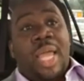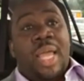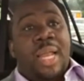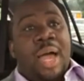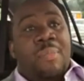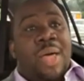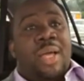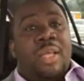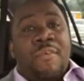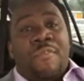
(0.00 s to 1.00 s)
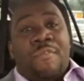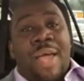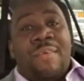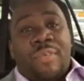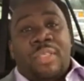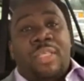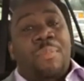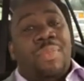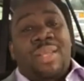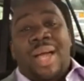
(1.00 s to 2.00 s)
And I'm not going to fight for
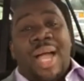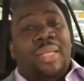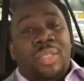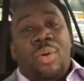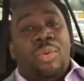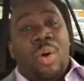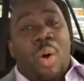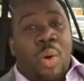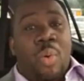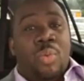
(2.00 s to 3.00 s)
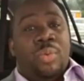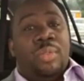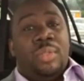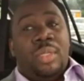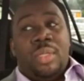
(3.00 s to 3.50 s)
something I don't own.